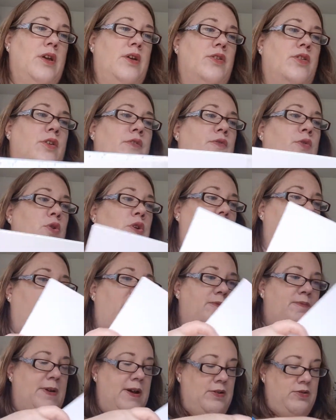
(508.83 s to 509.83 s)
So
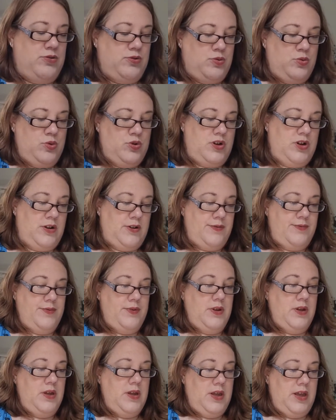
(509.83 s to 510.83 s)
£45 order
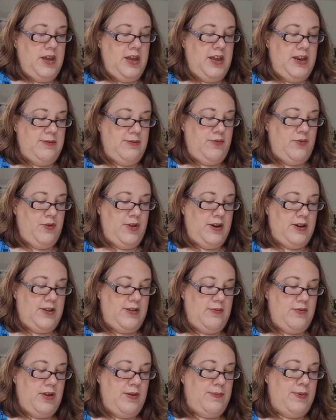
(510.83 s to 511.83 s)
in before the end of
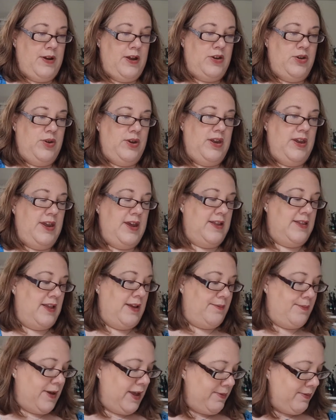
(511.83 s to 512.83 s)
September, and you can get
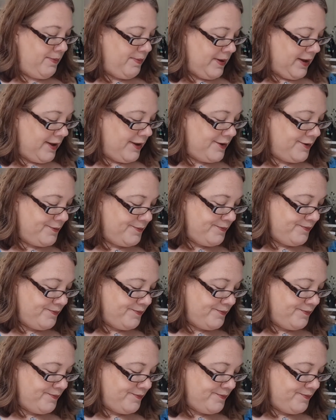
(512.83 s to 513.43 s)
that paper pack.